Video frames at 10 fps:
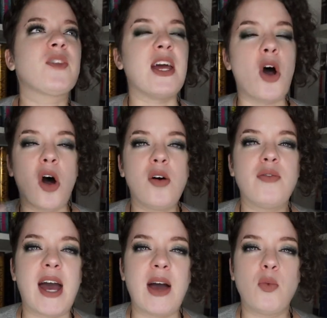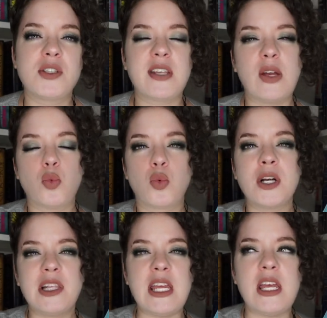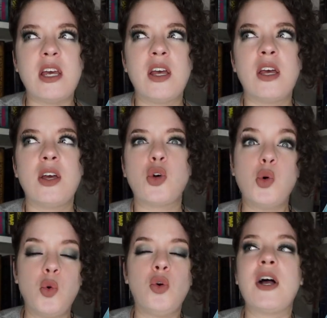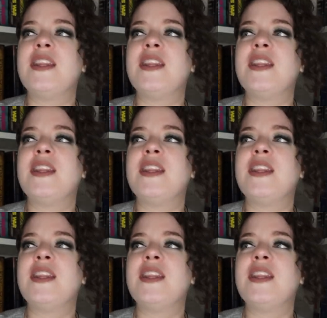and all of that was like really cool.